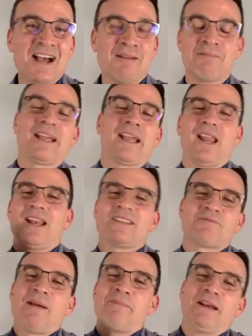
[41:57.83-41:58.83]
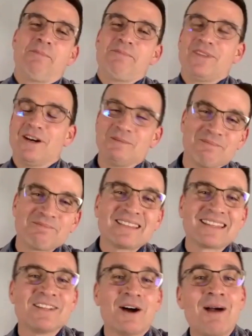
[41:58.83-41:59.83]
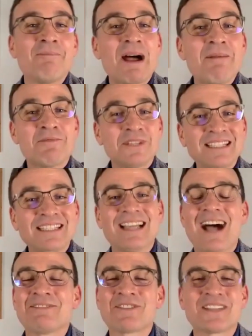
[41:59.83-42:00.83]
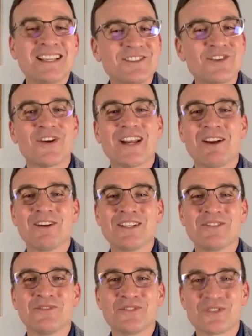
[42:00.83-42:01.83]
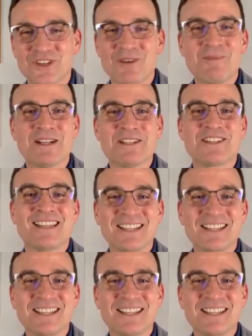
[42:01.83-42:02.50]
I'm like, let's wrap it up. No, I've enjoyed our interview so much.